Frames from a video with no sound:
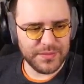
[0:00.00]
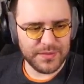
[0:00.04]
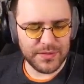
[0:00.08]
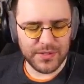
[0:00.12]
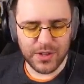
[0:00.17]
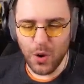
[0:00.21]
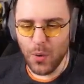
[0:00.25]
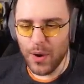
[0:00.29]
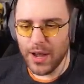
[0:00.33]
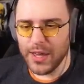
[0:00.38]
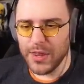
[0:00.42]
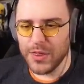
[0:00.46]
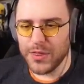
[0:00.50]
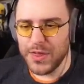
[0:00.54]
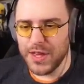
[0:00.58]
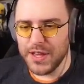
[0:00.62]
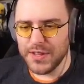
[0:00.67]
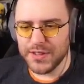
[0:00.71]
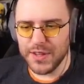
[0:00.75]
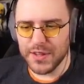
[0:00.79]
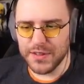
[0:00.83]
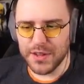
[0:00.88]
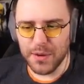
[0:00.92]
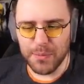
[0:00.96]
Going,
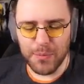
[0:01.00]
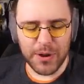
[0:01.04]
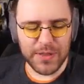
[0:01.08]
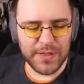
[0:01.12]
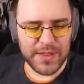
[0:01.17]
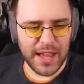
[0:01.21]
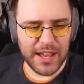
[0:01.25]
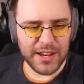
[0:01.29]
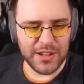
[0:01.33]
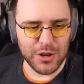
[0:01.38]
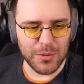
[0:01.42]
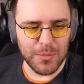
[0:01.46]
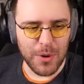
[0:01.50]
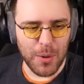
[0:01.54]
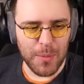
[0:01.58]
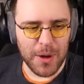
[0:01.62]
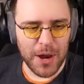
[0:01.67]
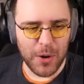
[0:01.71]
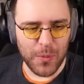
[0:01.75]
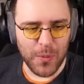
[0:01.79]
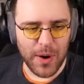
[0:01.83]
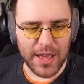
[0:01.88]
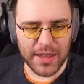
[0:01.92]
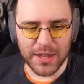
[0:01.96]
this is a brendaniel
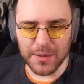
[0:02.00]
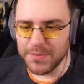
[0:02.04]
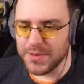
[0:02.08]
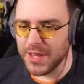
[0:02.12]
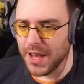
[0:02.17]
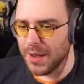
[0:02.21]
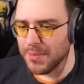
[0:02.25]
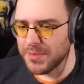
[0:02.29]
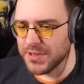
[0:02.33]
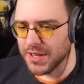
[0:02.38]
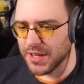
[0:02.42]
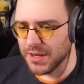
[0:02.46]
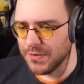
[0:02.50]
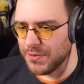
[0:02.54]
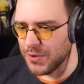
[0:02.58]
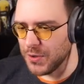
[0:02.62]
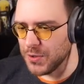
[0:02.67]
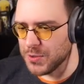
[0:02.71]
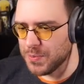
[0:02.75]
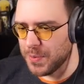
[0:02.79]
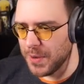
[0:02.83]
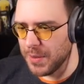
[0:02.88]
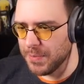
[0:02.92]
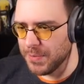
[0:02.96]
moment at random times to
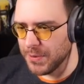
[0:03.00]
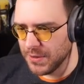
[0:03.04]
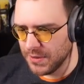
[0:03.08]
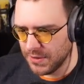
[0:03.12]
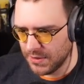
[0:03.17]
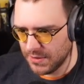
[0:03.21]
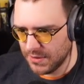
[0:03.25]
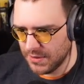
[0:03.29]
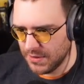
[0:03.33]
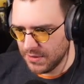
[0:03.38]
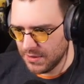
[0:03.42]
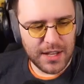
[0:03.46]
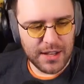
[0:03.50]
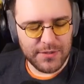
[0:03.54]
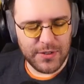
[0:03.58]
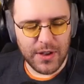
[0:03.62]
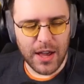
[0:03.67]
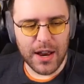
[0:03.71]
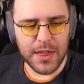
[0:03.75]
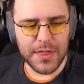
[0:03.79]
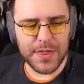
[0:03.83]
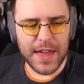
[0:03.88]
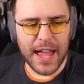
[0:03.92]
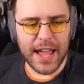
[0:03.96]
confuse people. If you
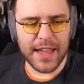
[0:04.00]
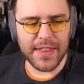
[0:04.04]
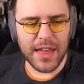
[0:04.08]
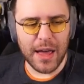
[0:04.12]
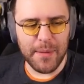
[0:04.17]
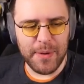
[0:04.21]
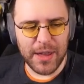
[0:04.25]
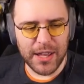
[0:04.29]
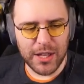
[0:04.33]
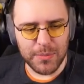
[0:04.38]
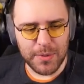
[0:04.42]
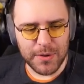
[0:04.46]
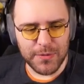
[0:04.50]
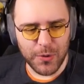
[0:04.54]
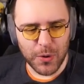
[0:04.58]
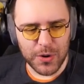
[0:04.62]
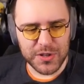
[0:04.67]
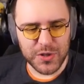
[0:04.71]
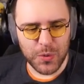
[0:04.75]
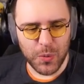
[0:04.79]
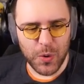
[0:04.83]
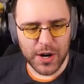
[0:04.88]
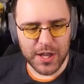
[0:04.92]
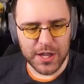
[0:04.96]
had a thing that big, you'd be
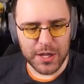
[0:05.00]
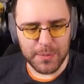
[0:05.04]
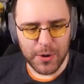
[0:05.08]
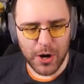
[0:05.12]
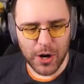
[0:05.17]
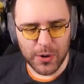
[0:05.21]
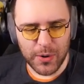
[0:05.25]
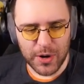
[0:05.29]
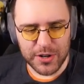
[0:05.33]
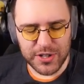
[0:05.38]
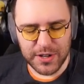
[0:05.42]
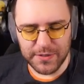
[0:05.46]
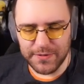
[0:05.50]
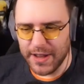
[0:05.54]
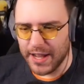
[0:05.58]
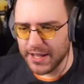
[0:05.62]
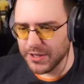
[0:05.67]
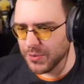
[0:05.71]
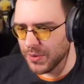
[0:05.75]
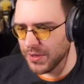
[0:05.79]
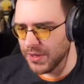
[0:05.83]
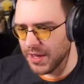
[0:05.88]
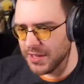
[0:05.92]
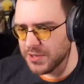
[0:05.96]
forced to work at the ball crushing
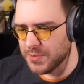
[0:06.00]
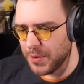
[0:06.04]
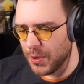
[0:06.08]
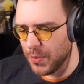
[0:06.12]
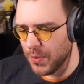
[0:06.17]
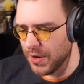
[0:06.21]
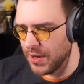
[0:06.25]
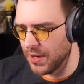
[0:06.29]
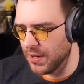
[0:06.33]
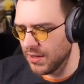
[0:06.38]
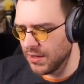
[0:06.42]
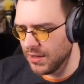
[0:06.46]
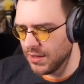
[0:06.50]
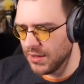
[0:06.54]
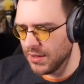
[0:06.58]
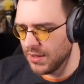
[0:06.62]
factory. Let's be real.